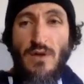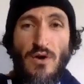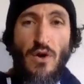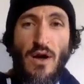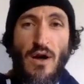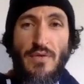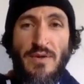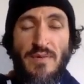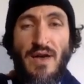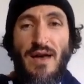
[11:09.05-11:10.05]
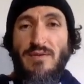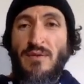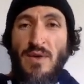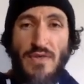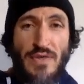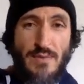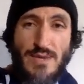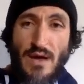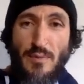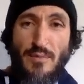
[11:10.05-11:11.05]
Give me a
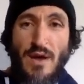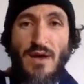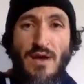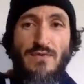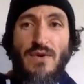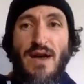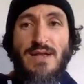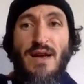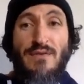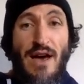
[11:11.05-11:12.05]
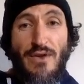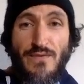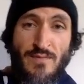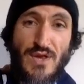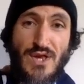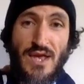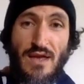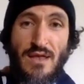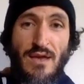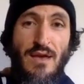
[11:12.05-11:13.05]
thumbs up if you guys got value from this
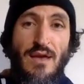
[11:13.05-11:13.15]
shit.